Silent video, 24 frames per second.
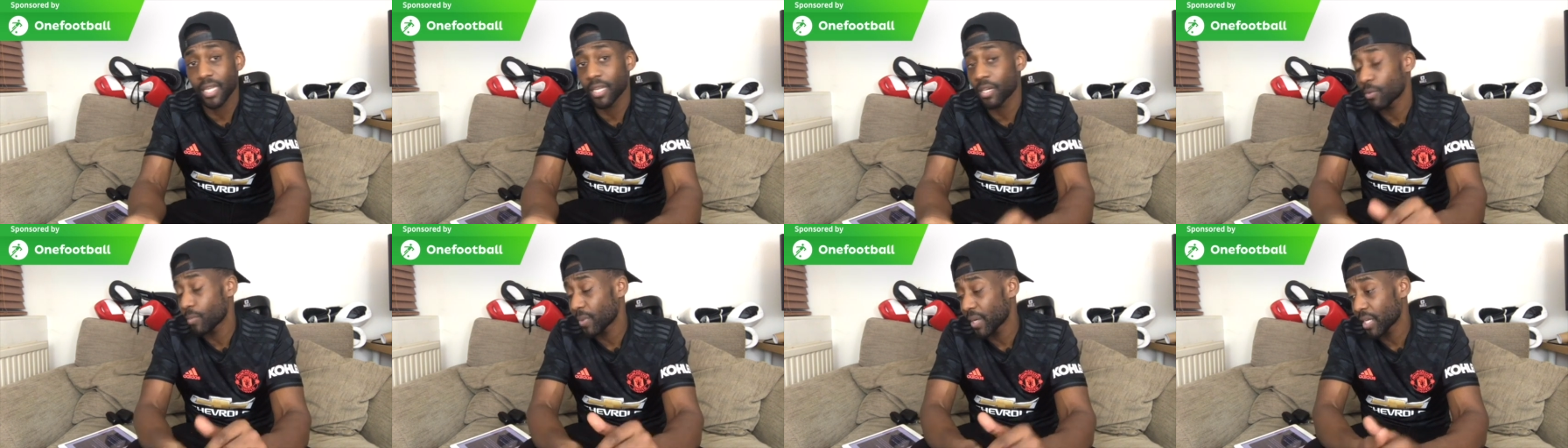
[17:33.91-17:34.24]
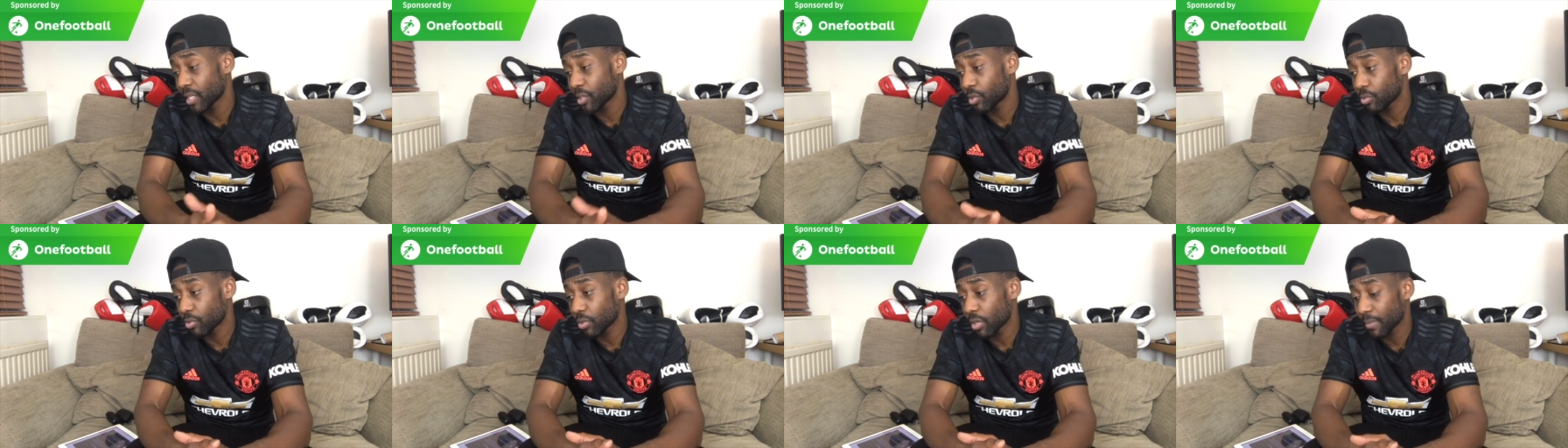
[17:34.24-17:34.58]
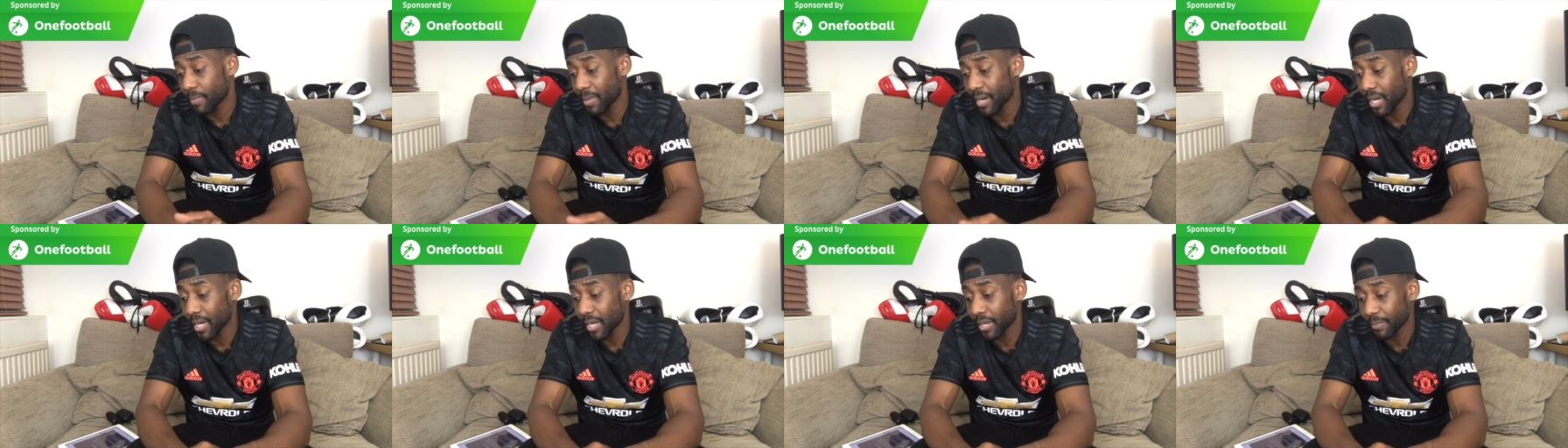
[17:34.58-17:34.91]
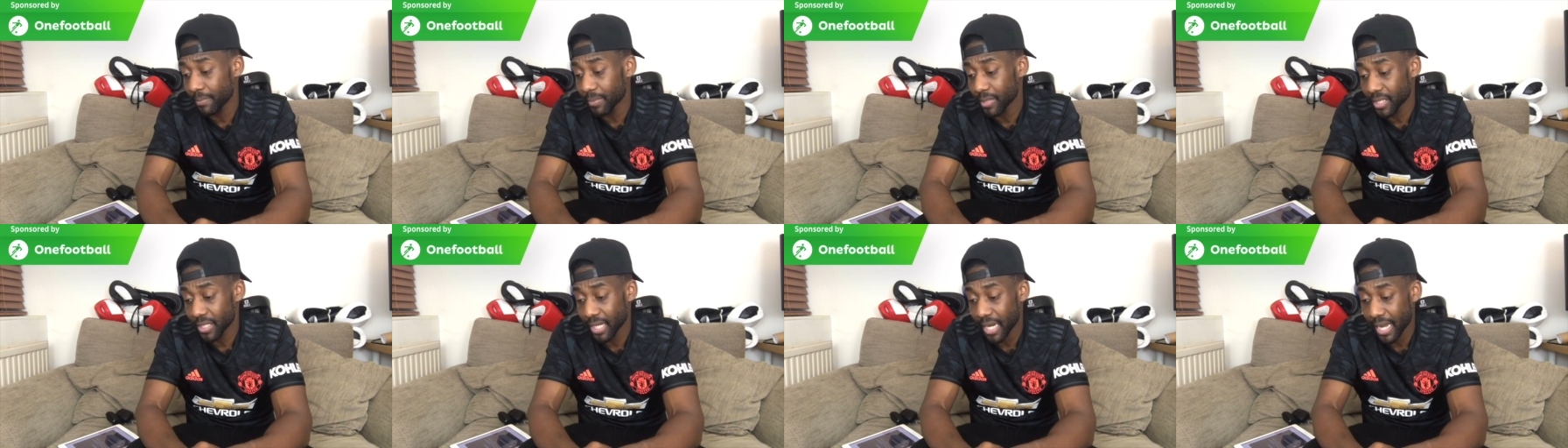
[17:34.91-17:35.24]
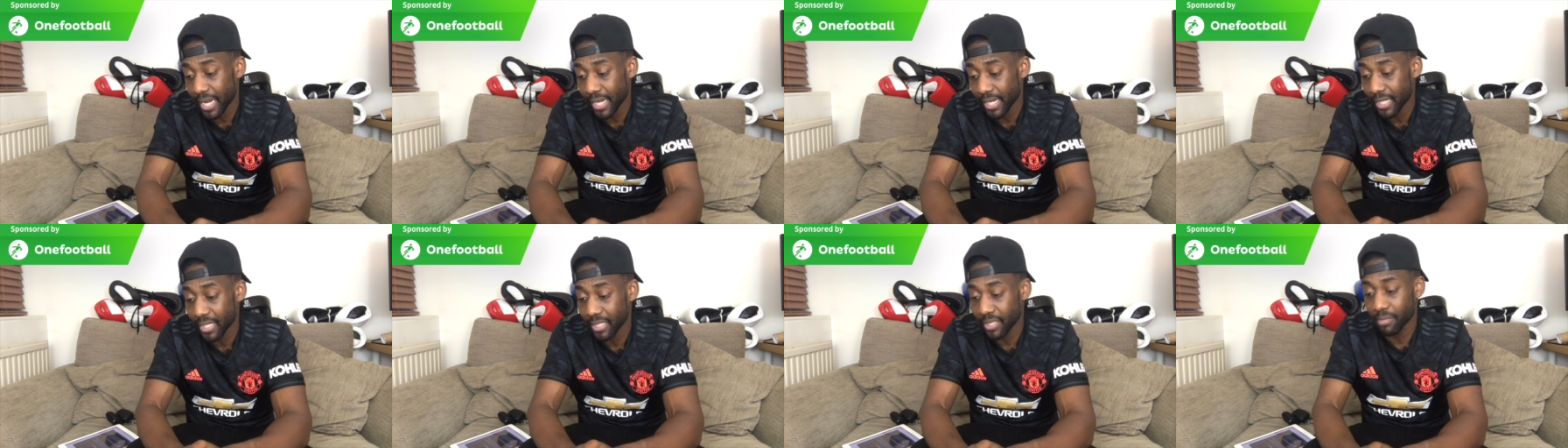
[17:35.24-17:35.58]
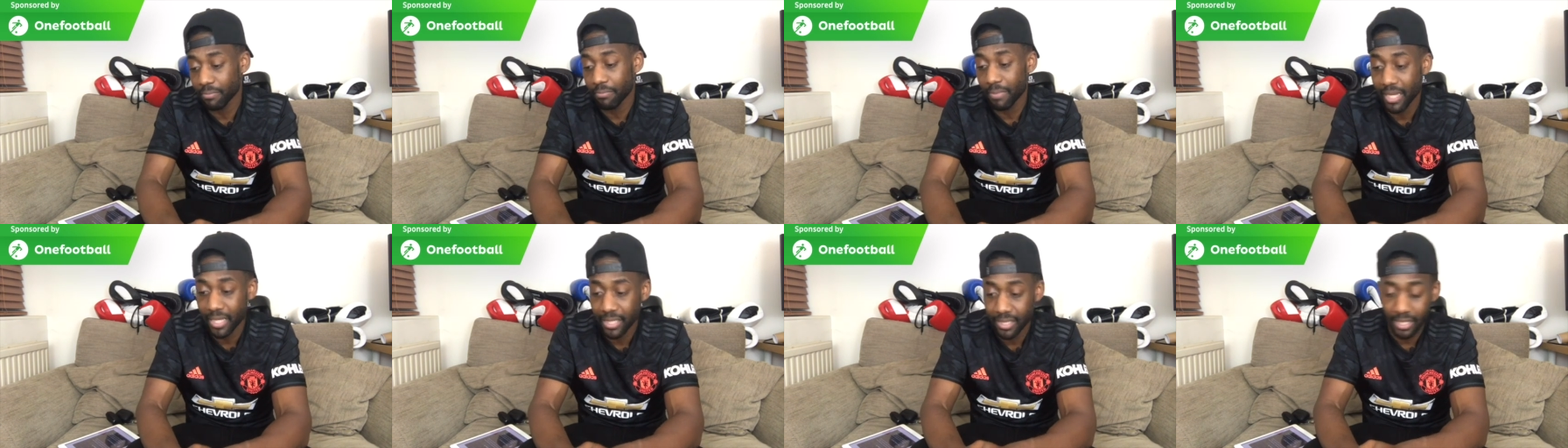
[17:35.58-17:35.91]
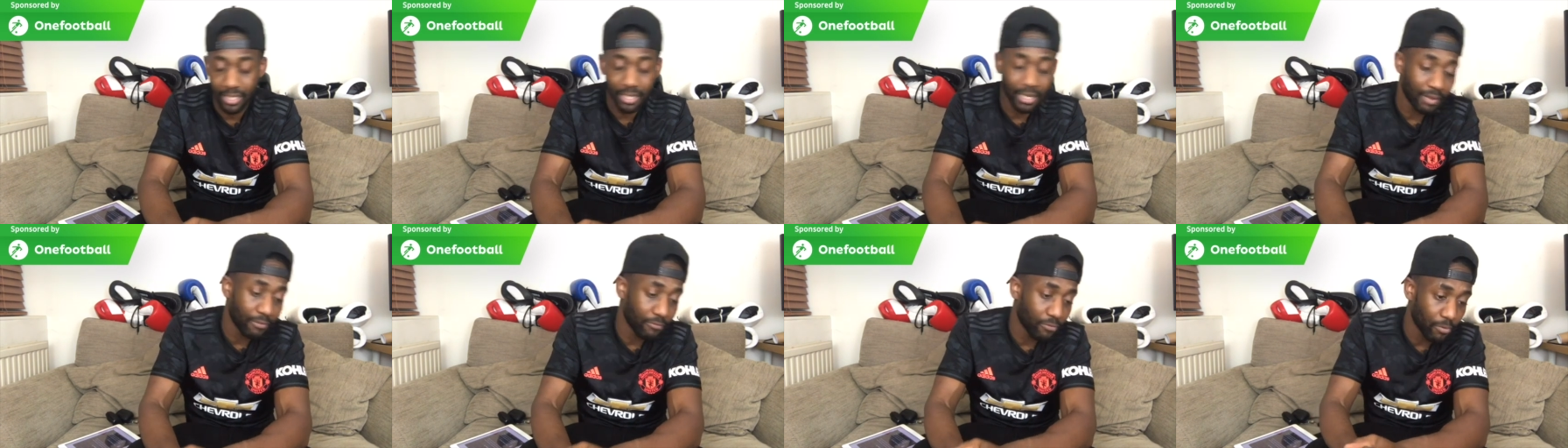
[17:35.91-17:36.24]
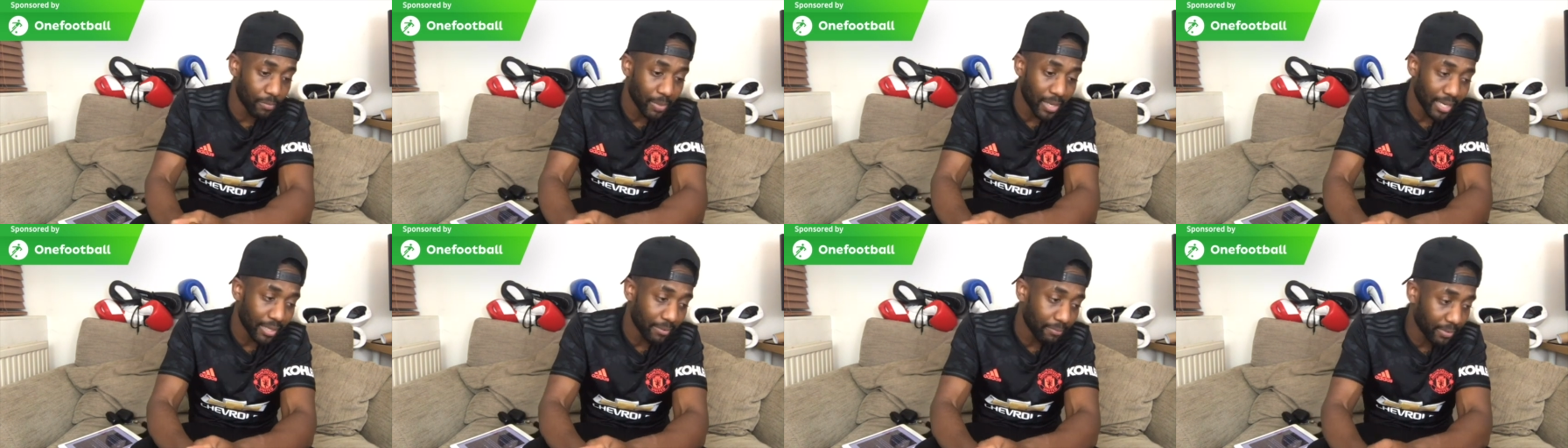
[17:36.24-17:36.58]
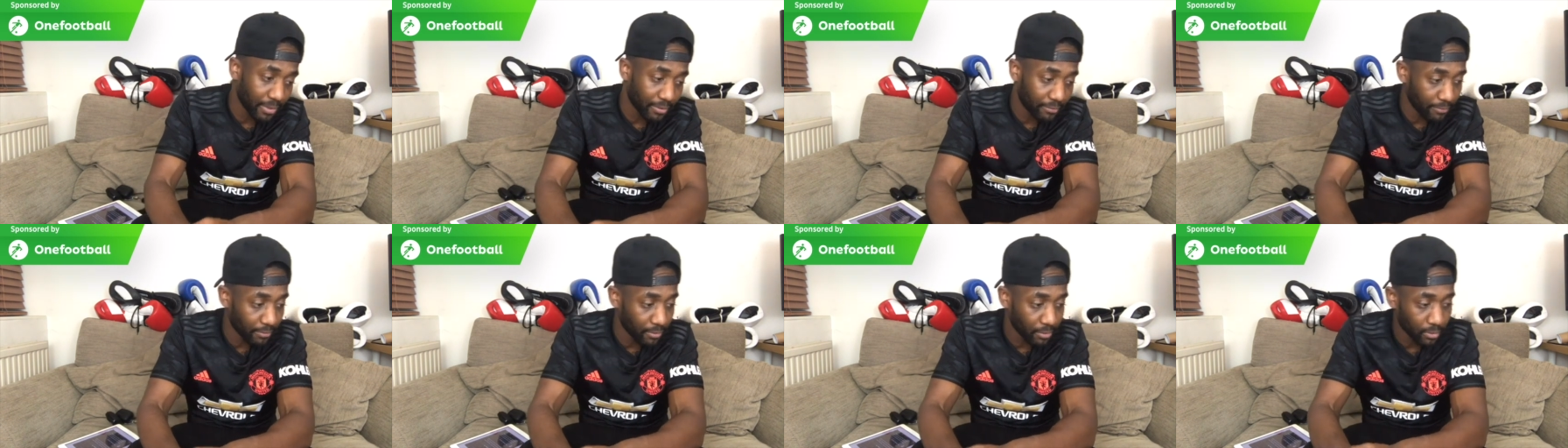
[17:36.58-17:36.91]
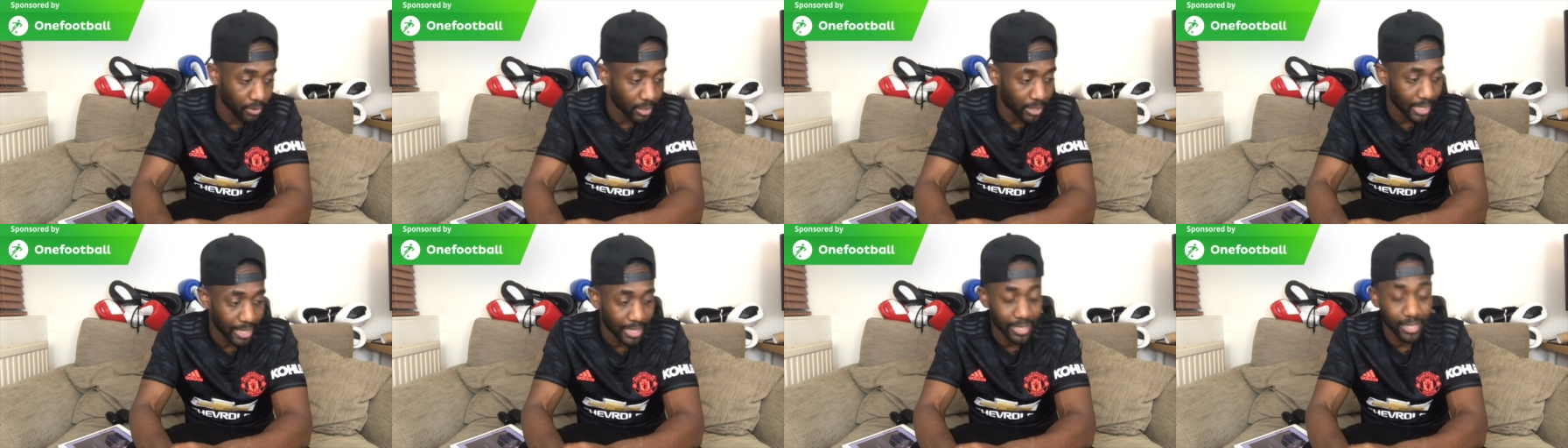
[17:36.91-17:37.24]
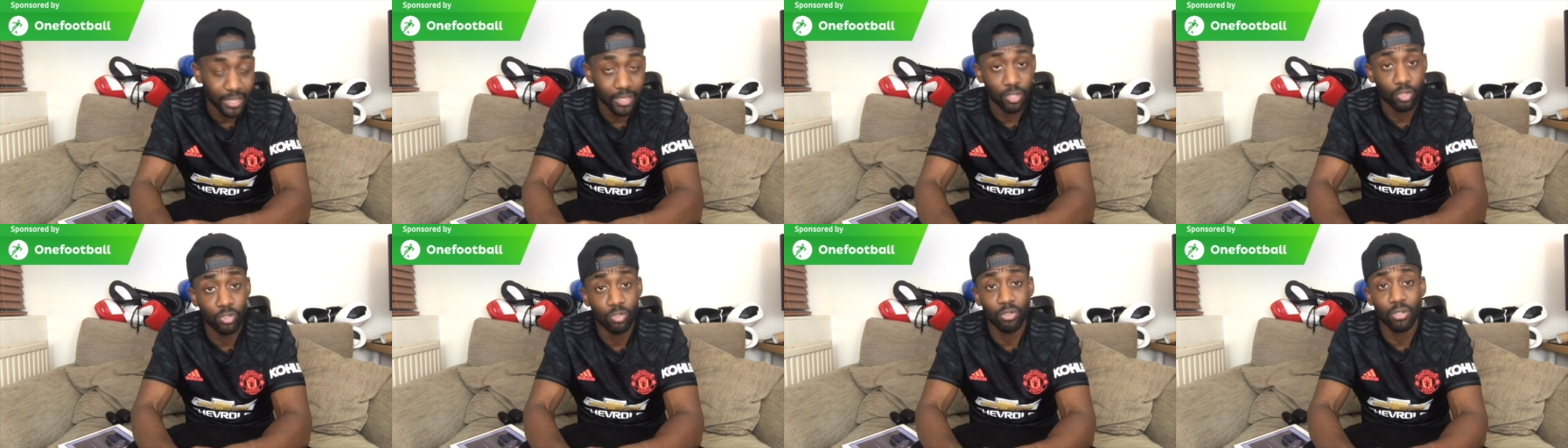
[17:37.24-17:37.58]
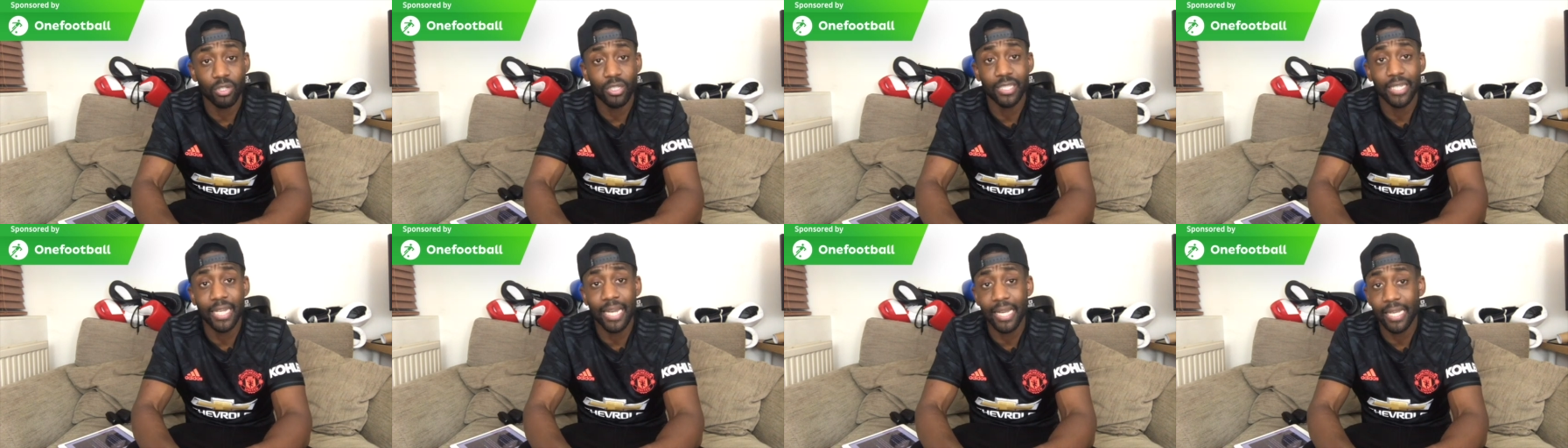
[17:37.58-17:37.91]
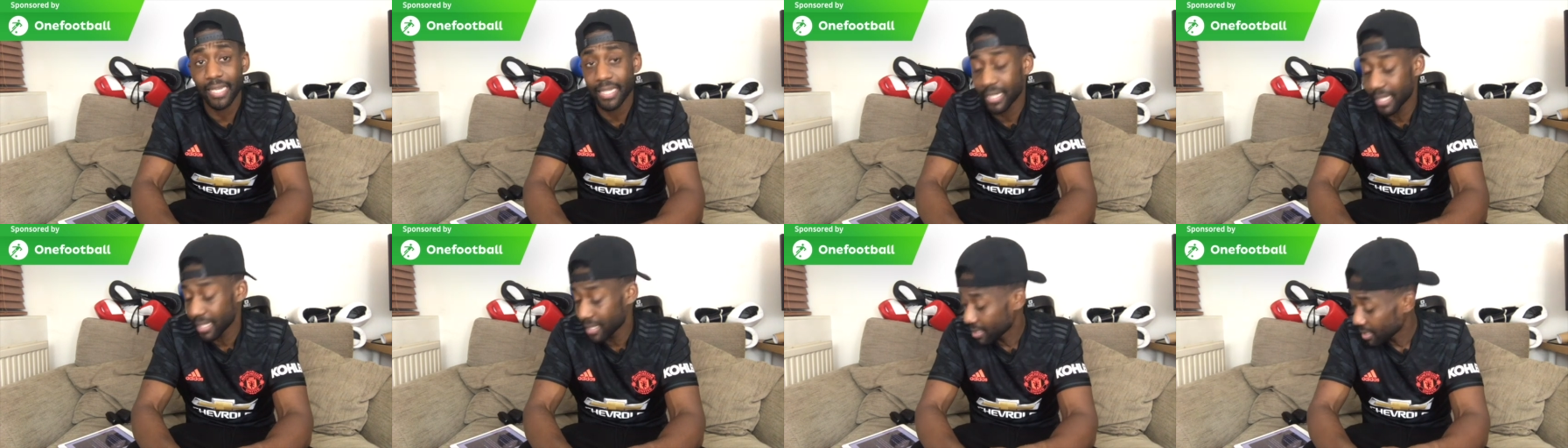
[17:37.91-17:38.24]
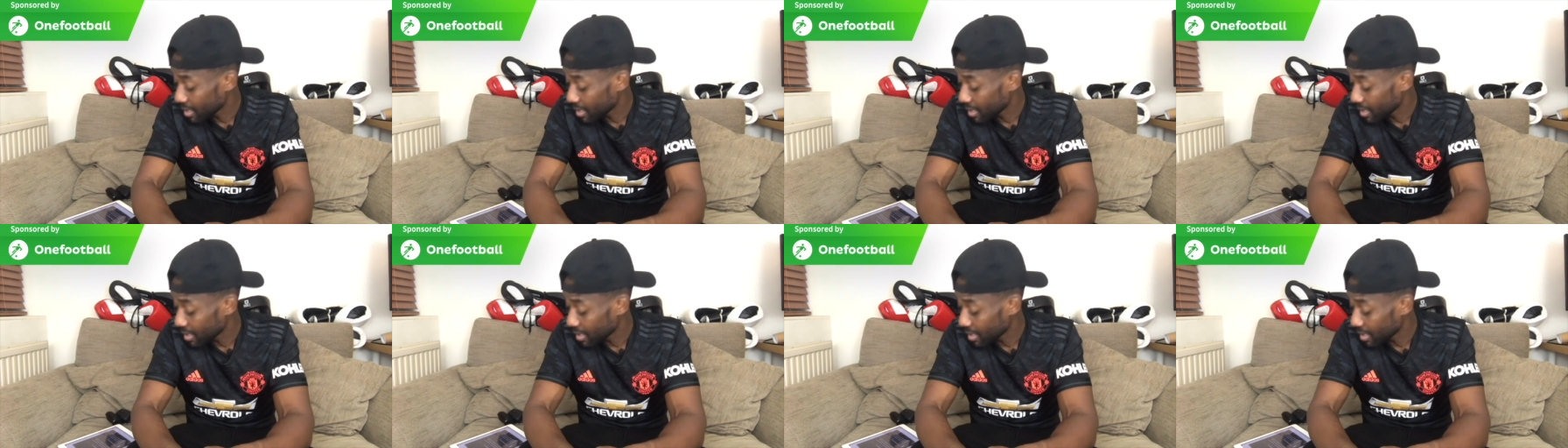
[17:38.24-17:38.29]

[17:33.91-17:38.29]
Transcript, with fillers: The way they talk about him is like he's Mason level, but in midfield, like he's not that in it.